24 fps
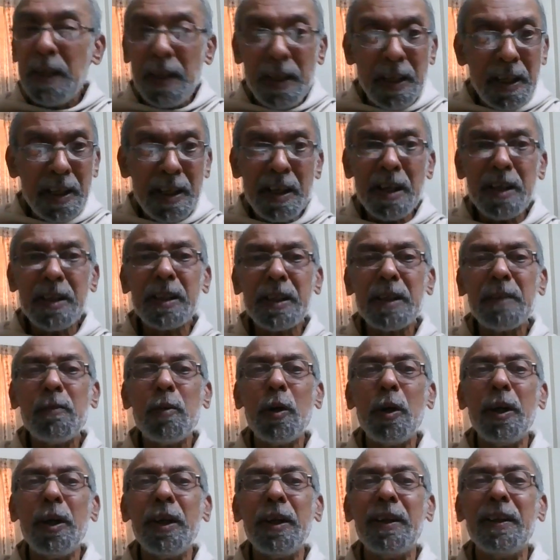He can't
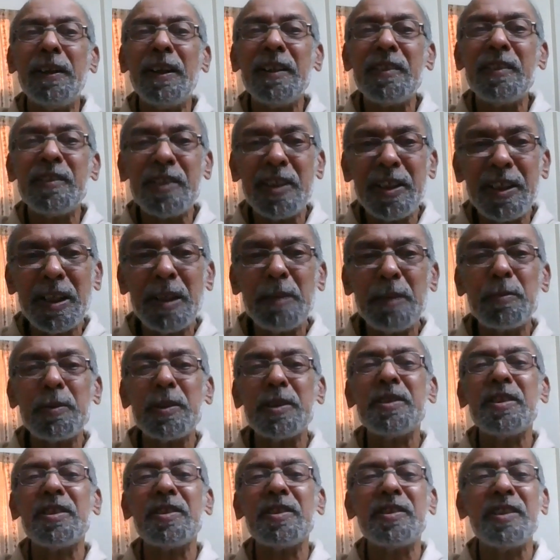avoid, and Sri
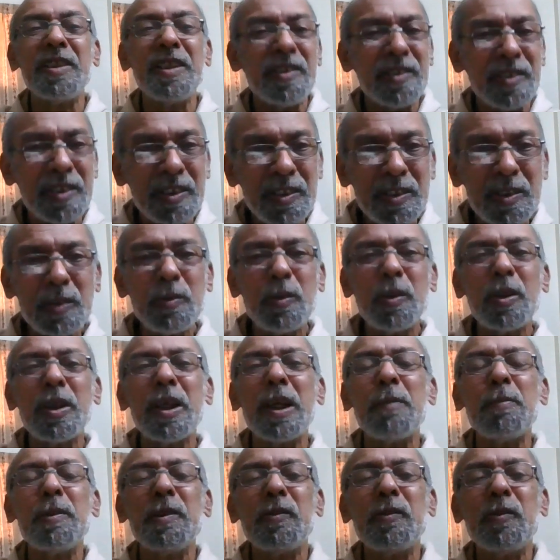Ramakrishna says, this is what
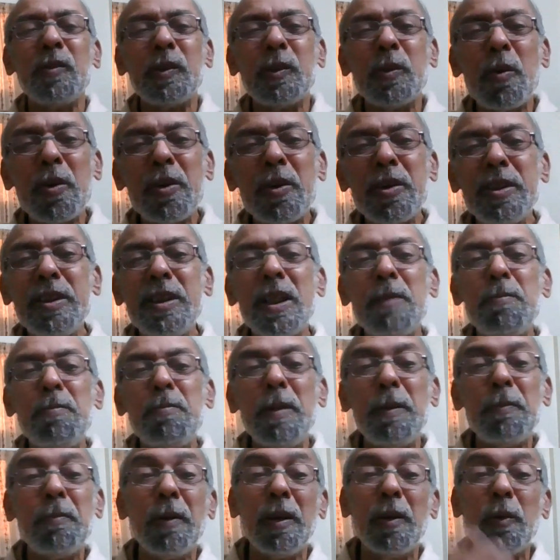happens with ordinary
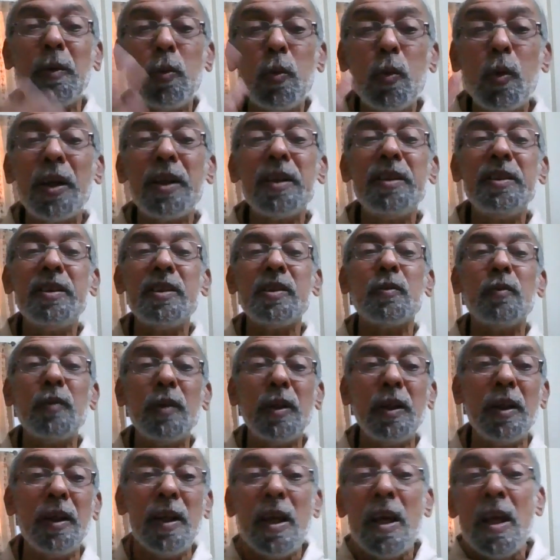people who are in this
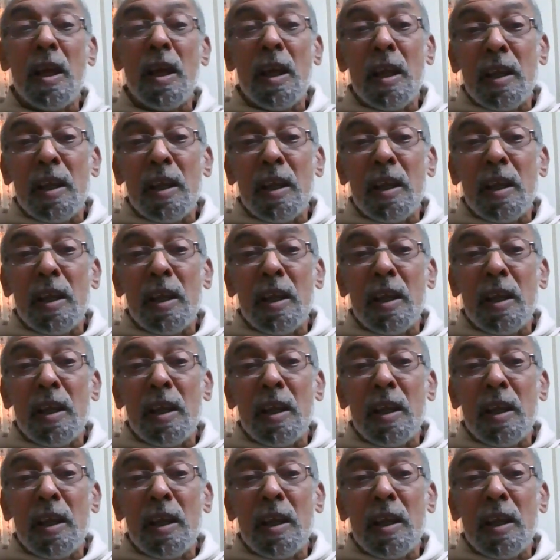world,